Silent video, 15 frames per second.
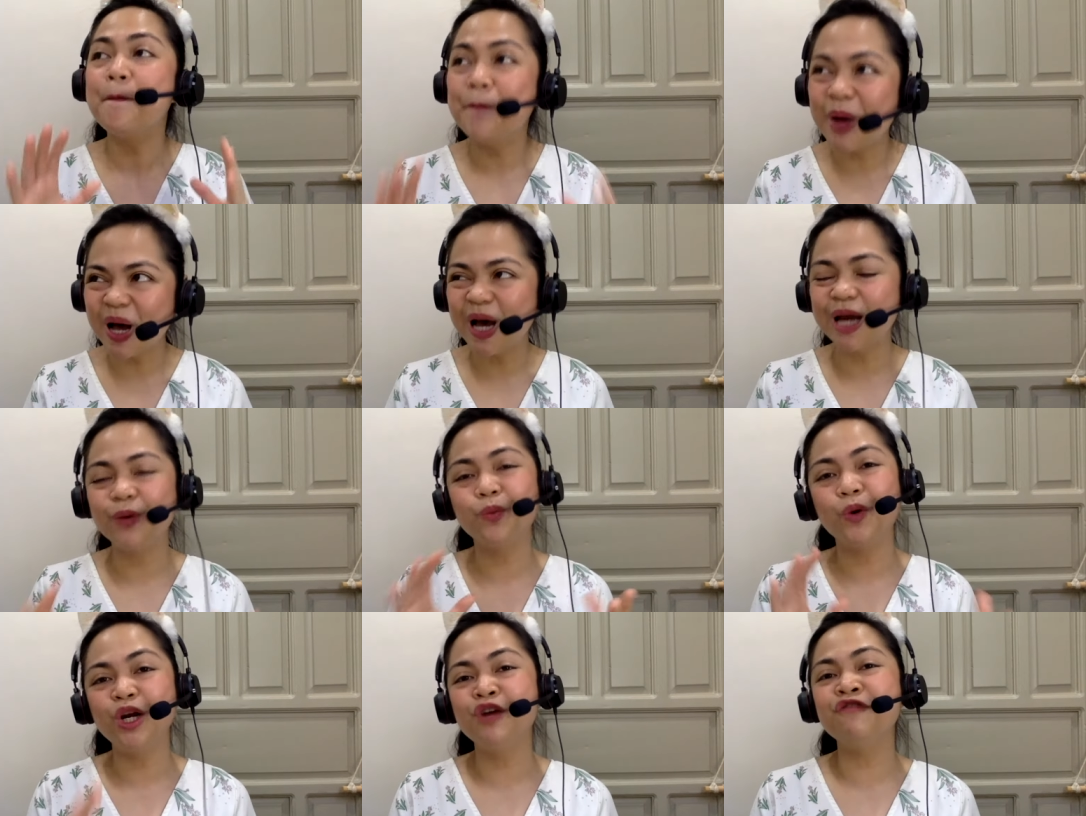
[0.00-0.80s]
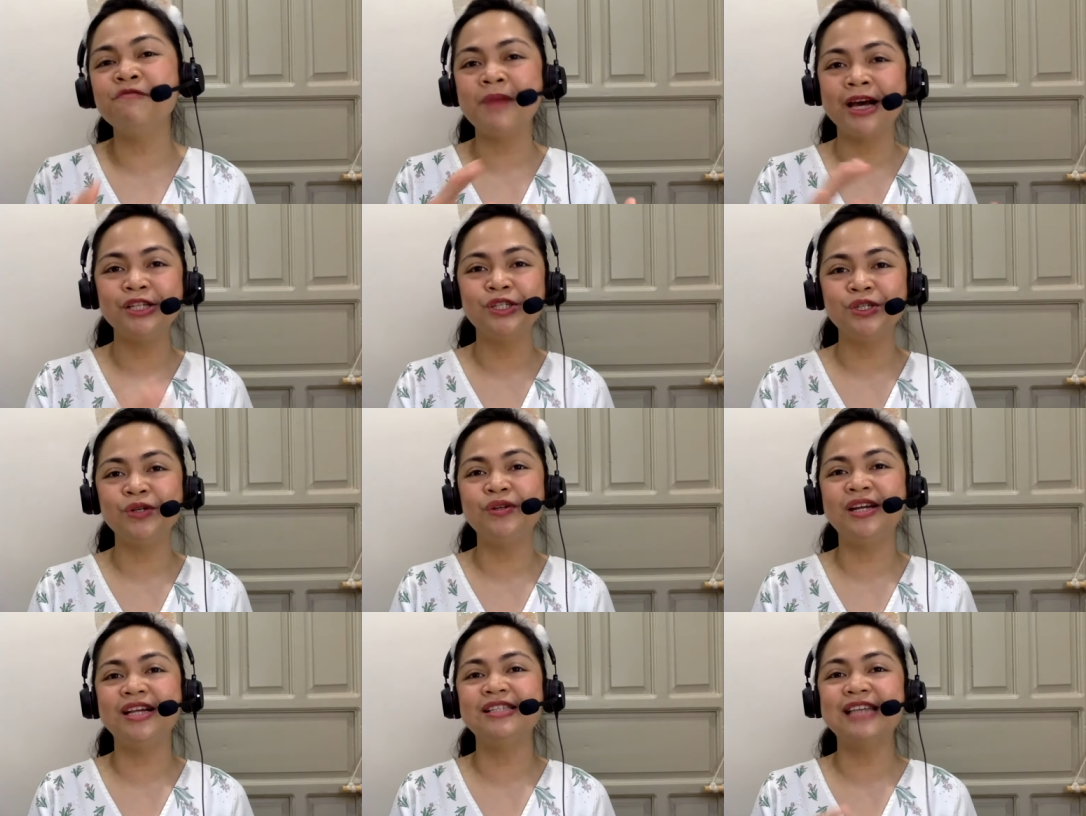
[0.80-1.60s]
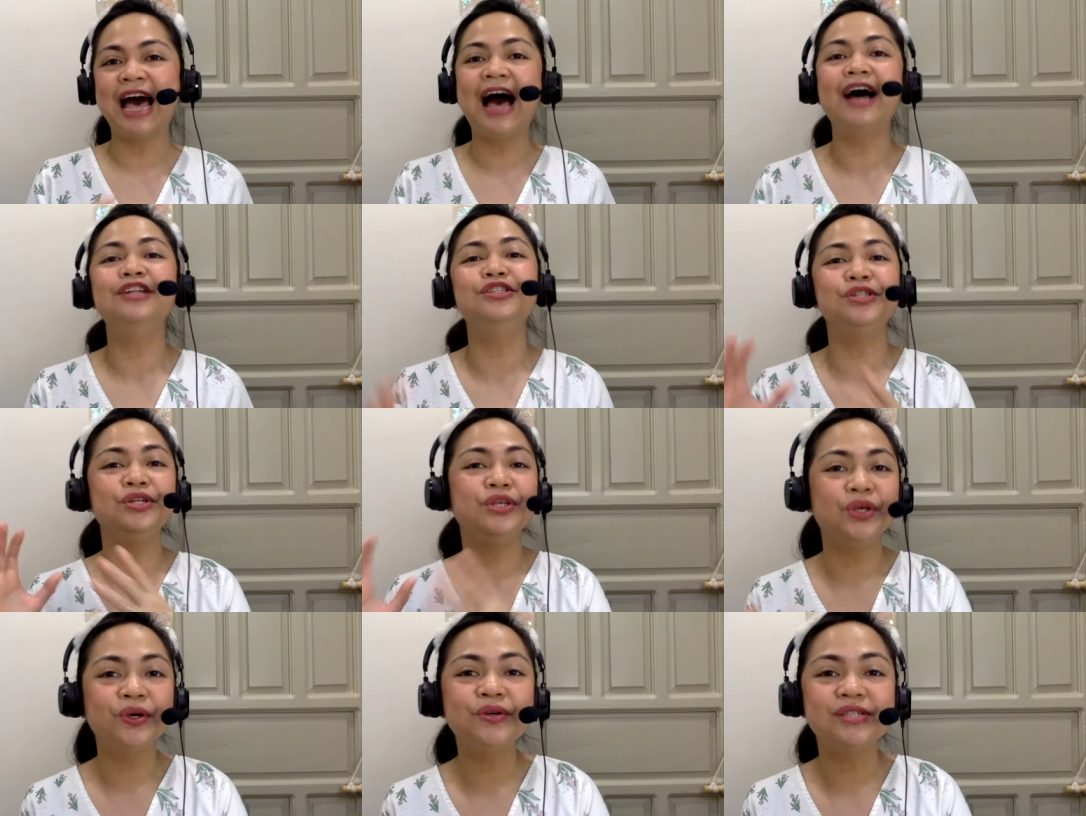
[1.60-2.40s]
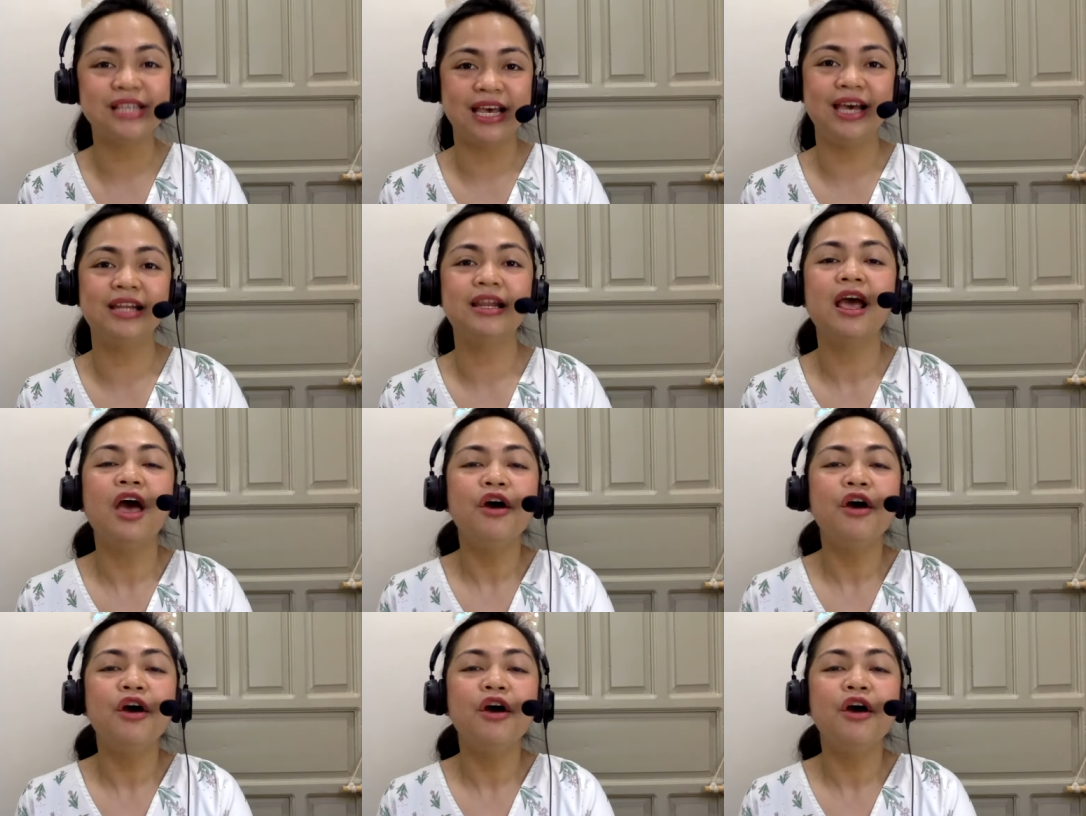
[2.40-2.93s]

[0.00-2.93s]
but one of my students had to use it